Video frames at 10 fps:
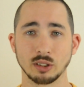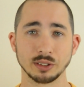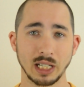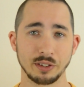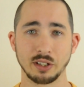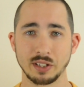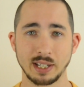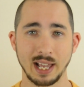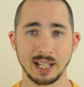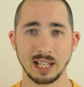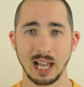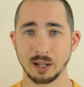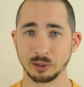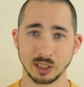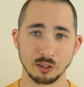so I was out the other day and
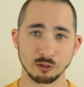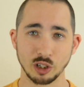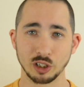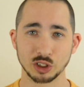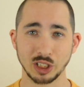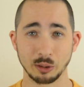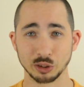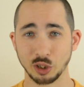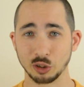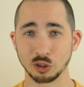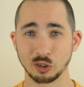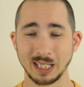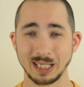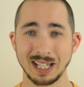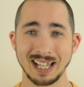I was in a rush, I was
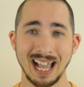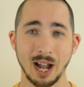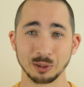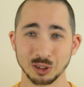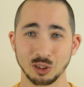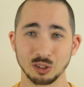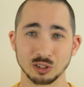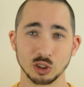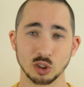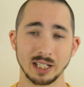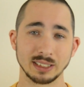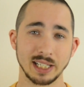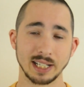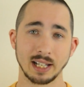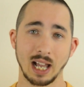hungry, I wasn't
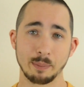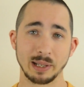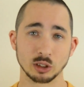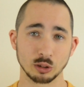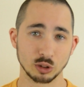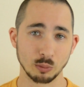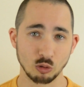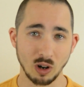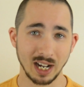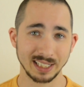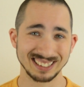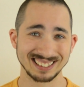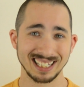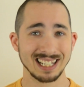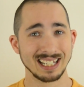concentrating, I picked up some
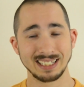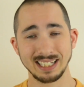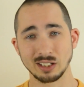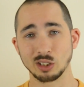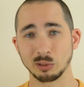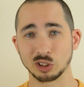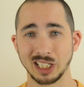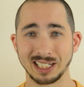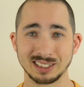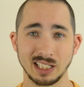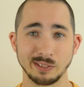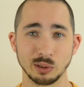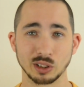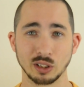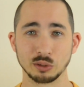rice, didn't double check to see if
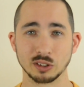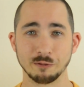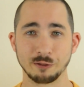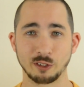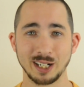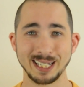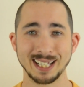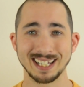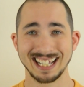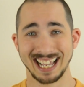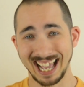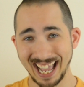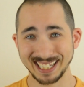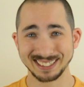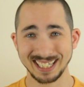it was gluten-free,
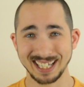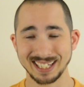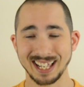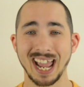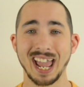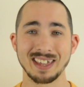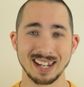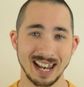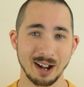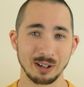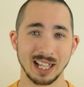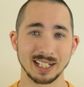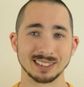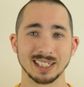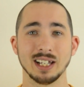ate it, and then an hour
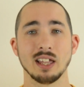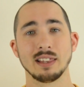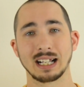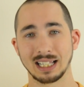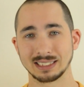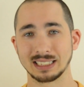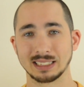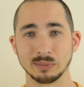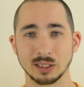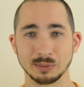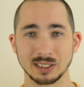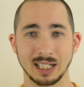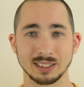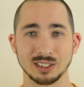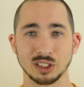later the classic symptoms
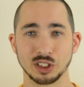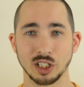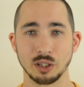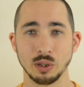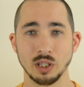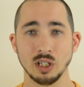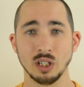started to show.